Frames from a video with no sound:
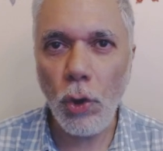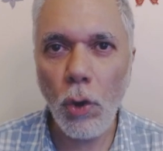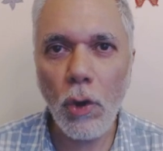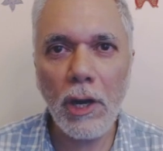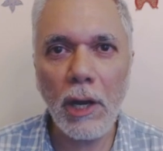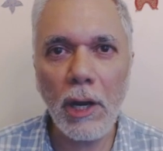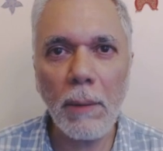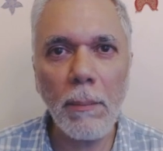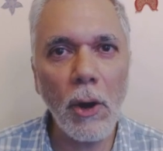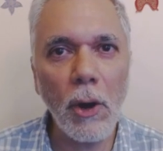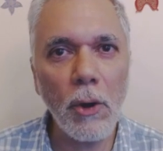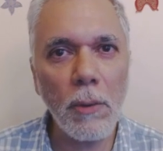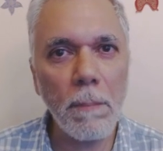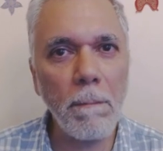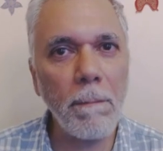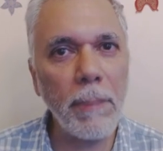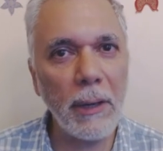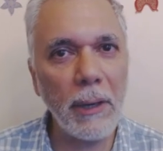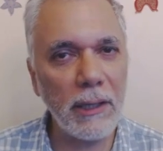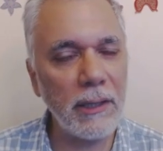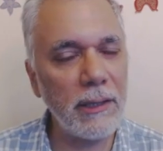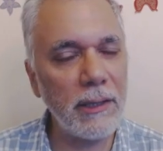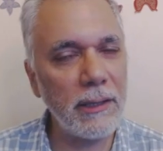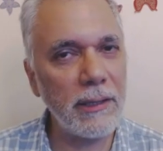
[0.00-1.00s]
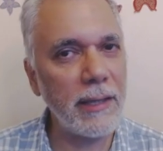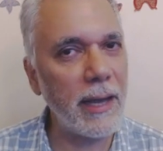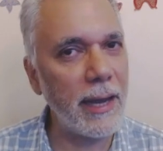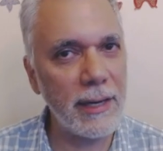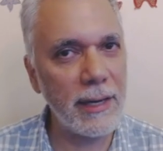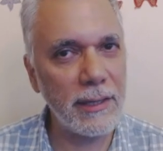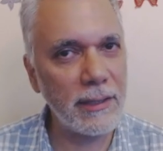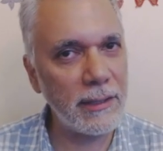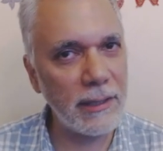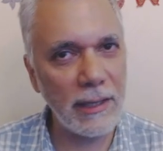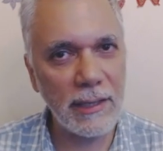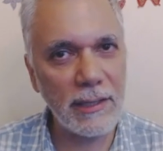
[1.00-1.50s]
a joke about Perl
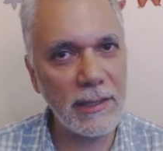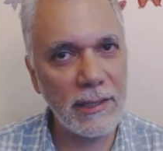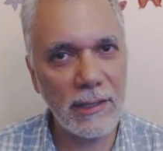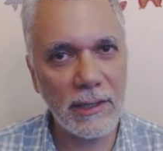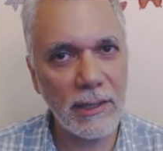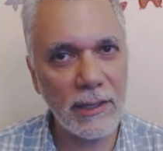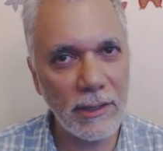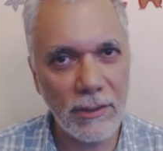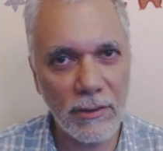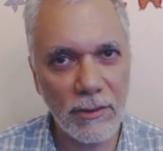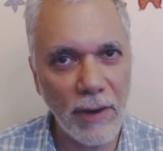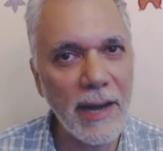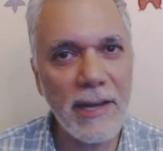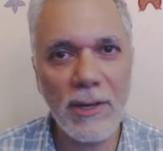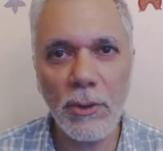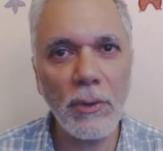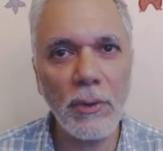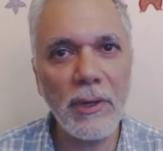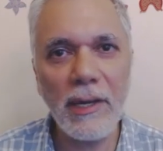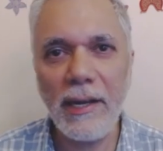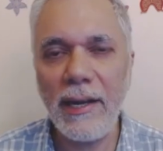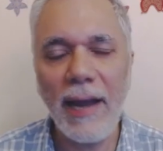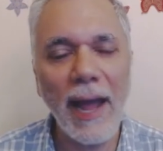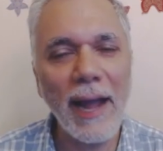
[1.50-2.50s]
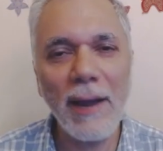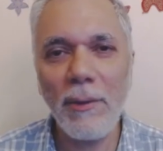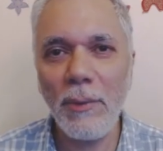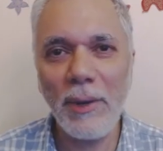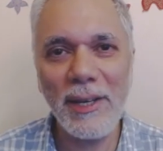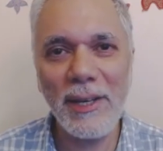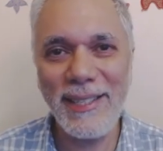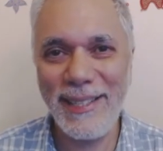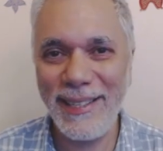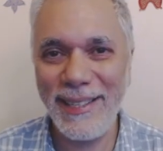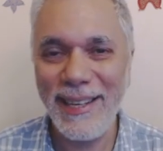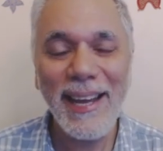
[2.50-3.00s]
that it's a write only
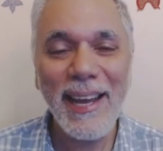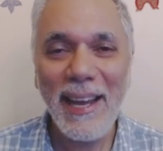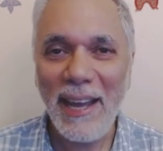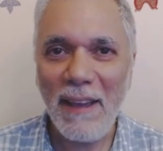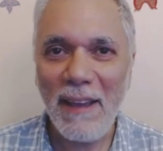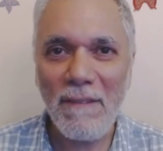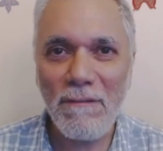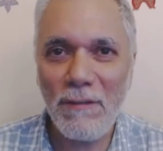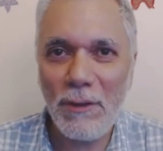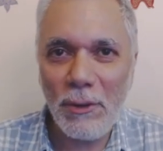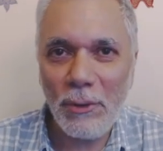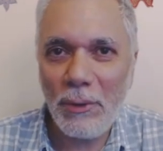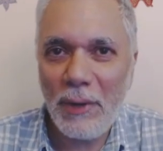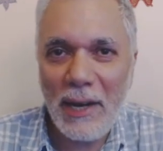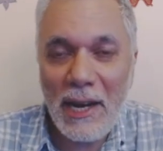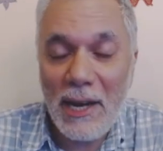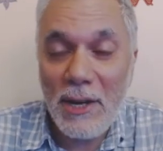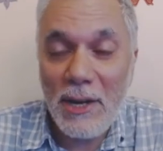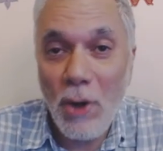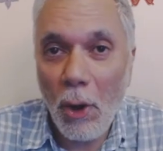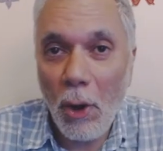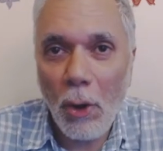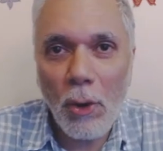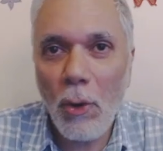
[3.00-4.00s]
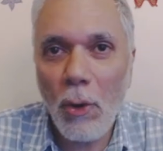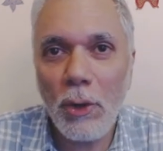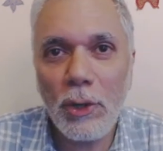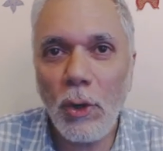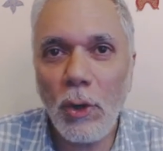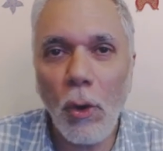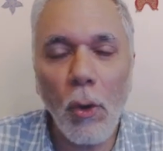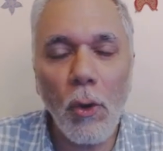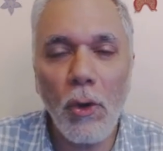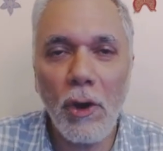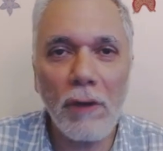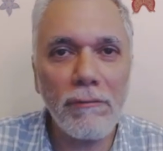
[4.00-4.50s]
language. If you read your
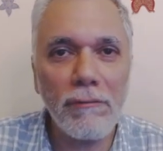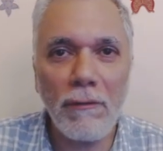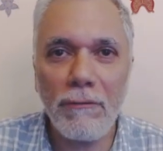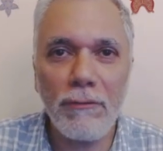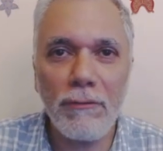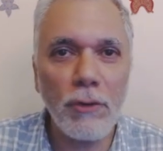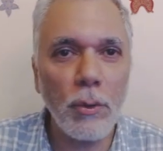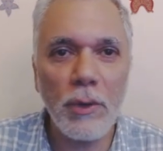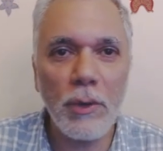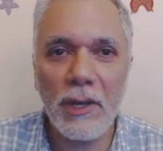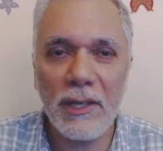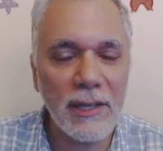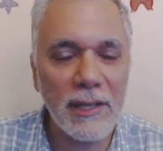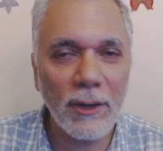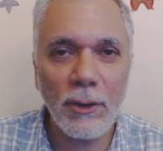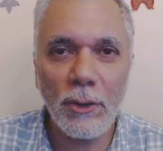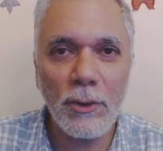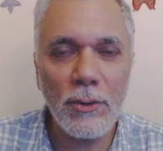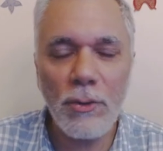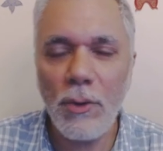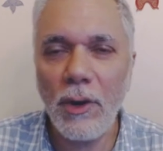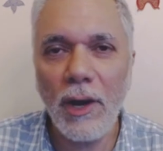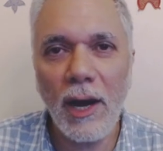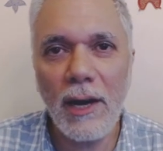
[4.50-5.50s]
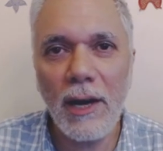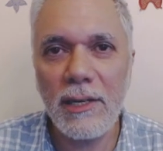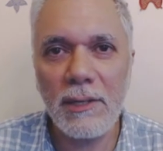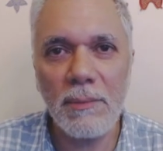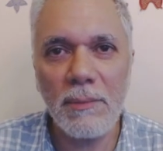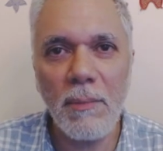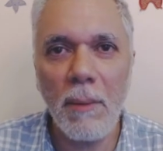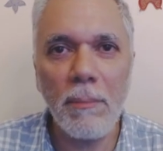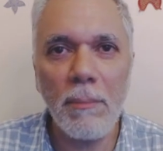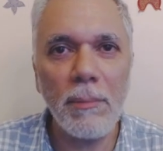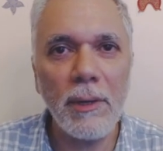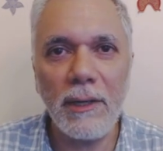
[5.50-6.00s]
own code of a few years ago, you
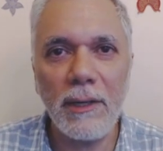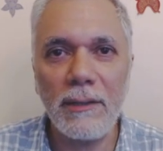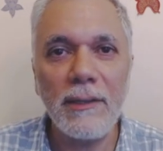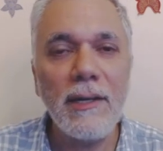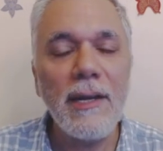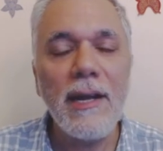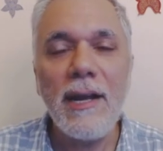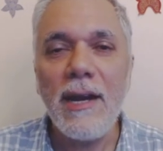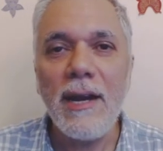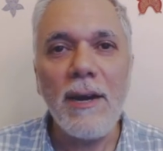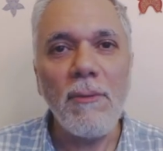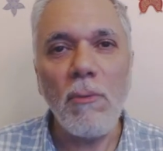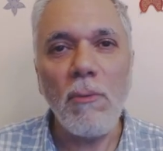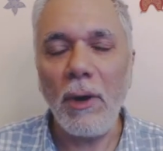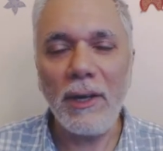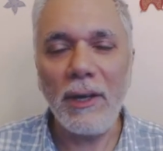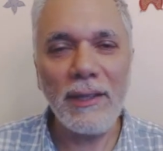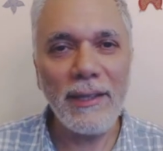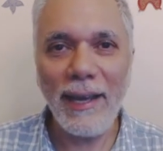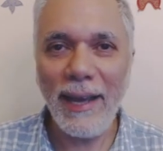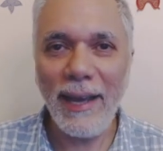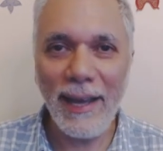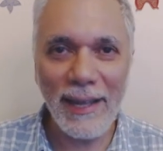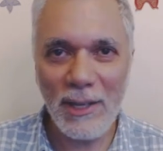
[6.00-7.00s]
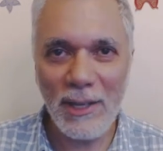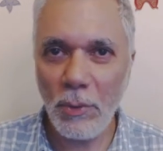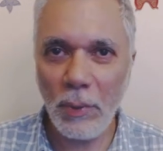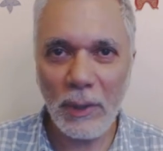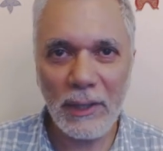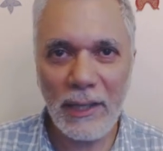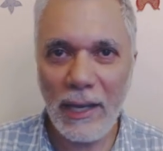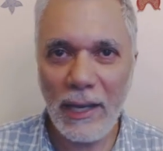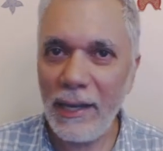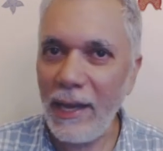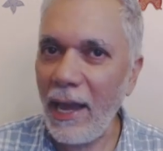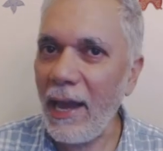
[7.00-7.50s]
can't remember what the hell
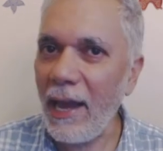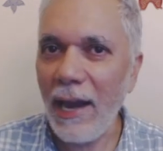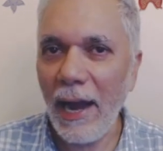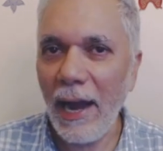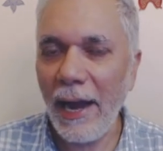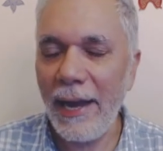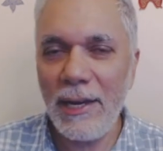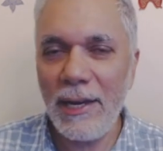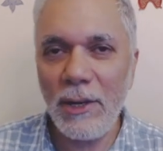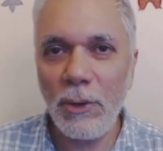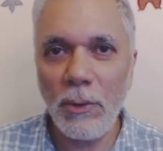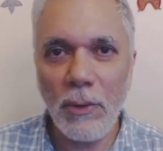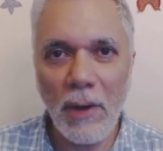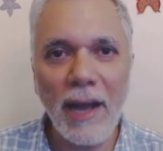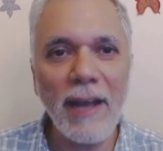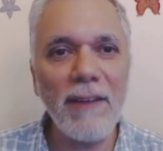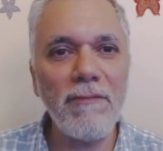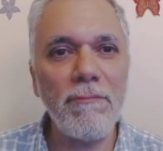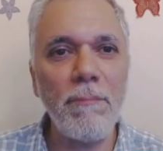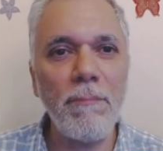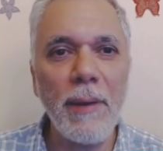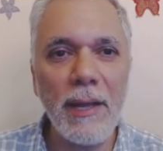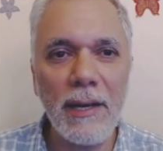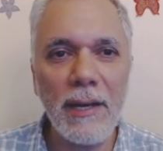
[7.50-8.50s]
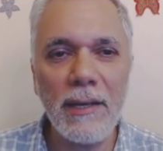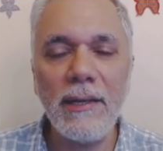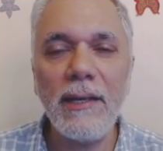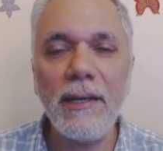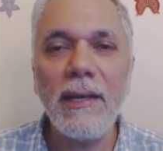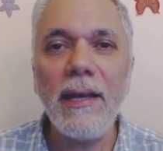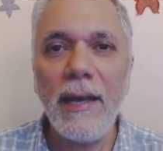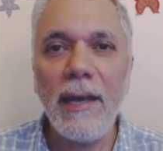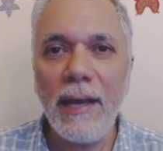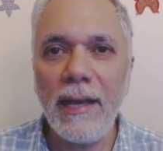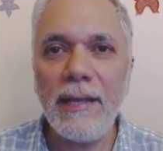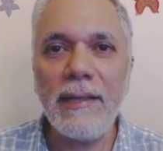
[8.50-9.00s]
you were thinking. I know I have
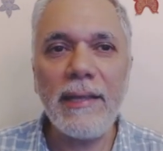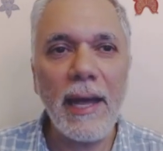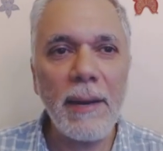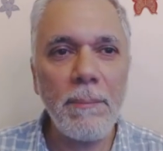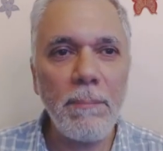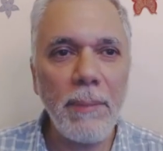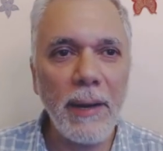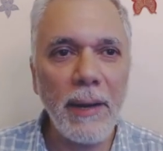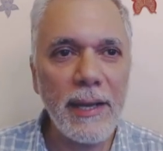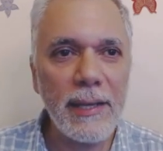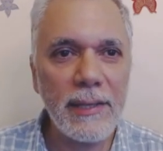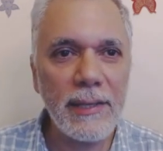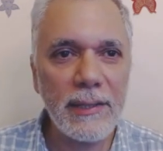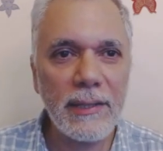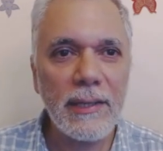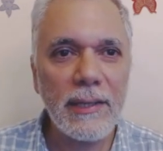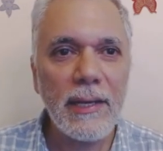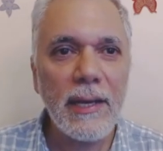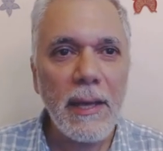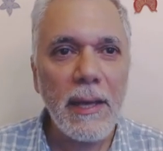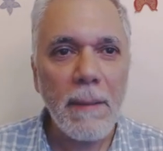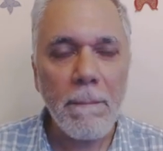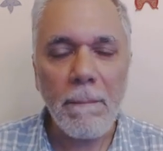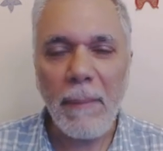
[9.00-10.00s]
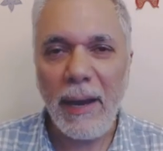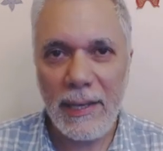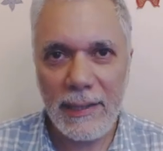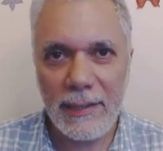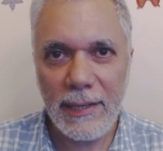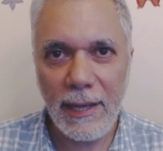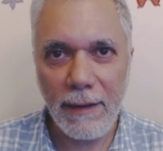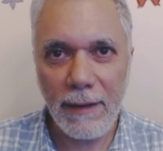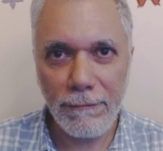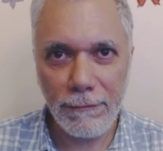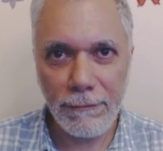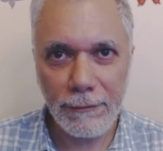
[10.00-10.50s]
been in that place
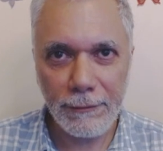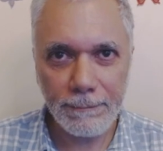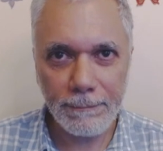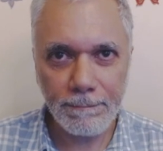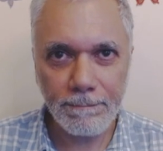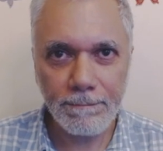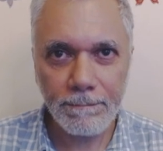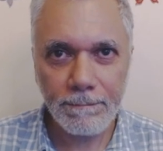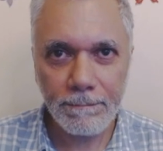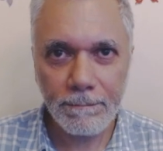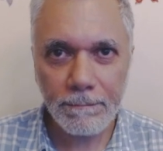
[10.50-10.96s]
myself.